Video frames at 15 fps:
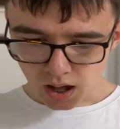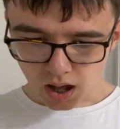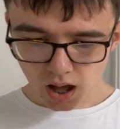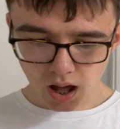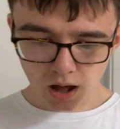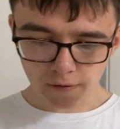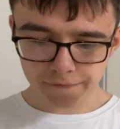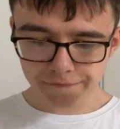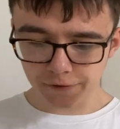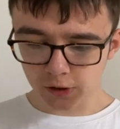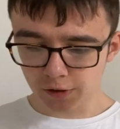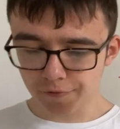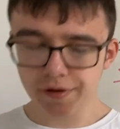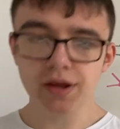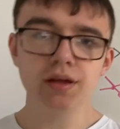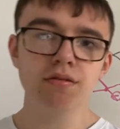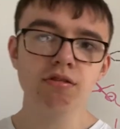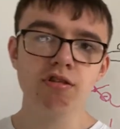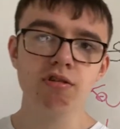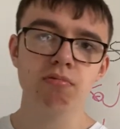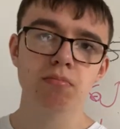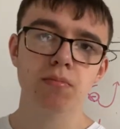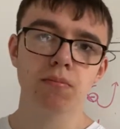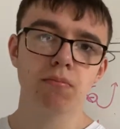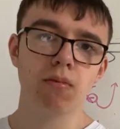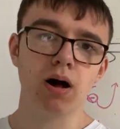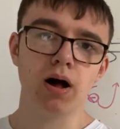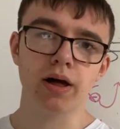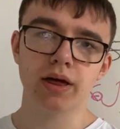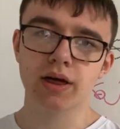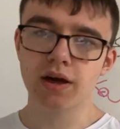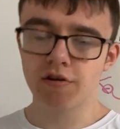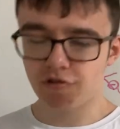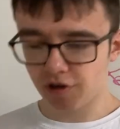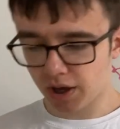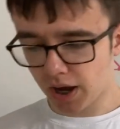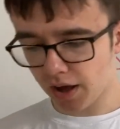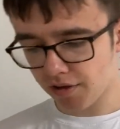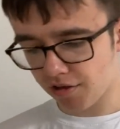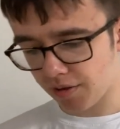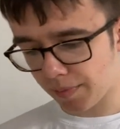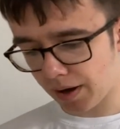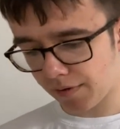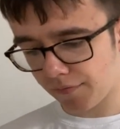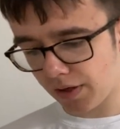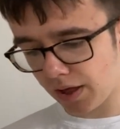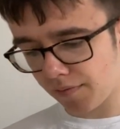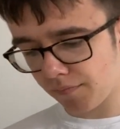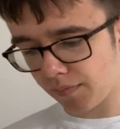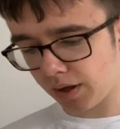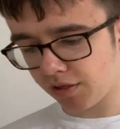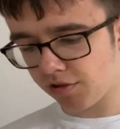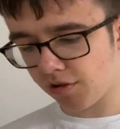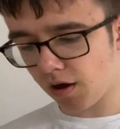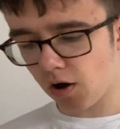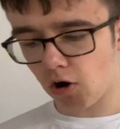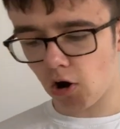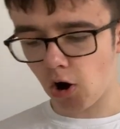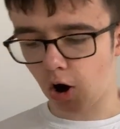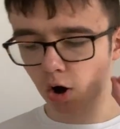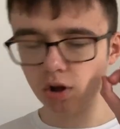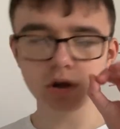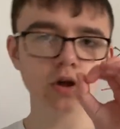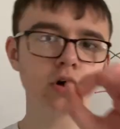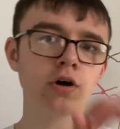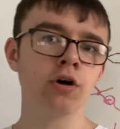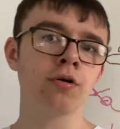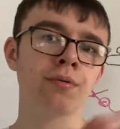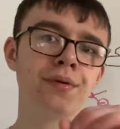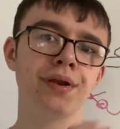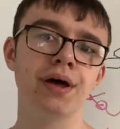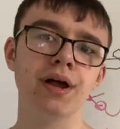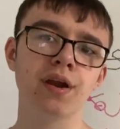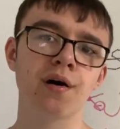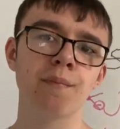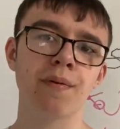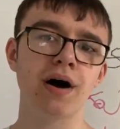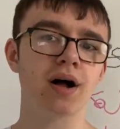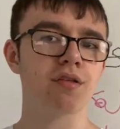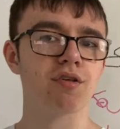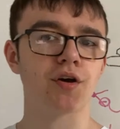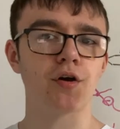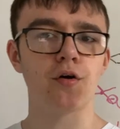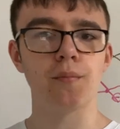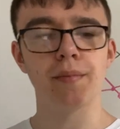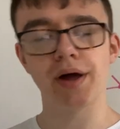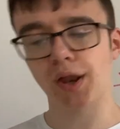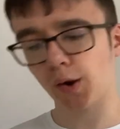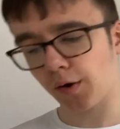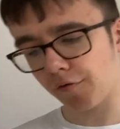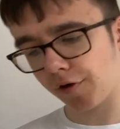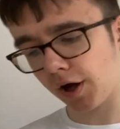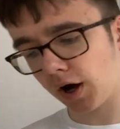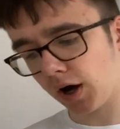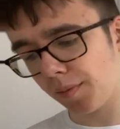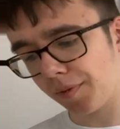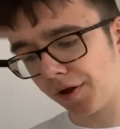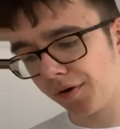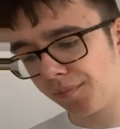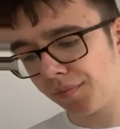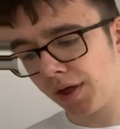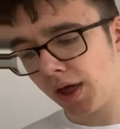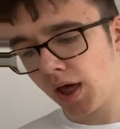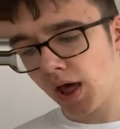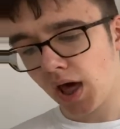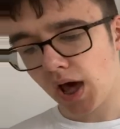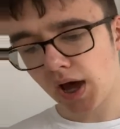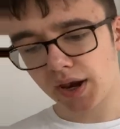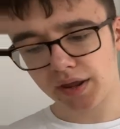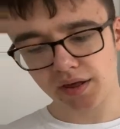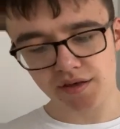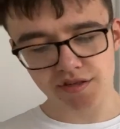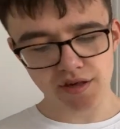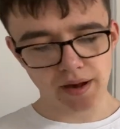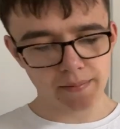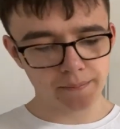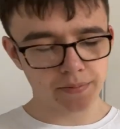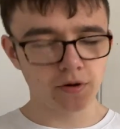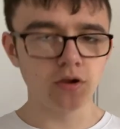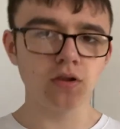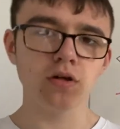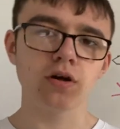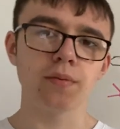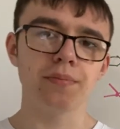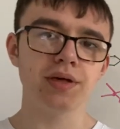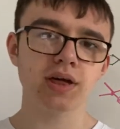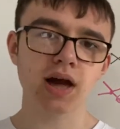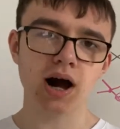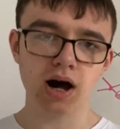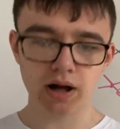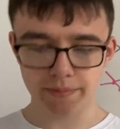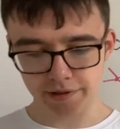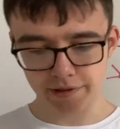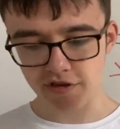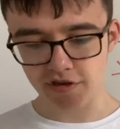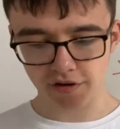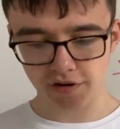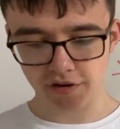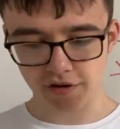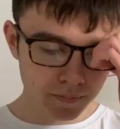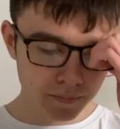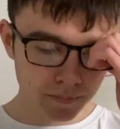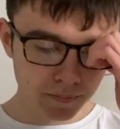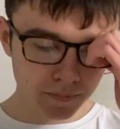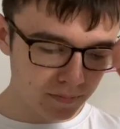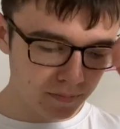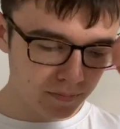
Uh, fullerenes uh, in case you get asked about them. It's a hollow nanoparticle made out of carbon. An example could be carbon-60.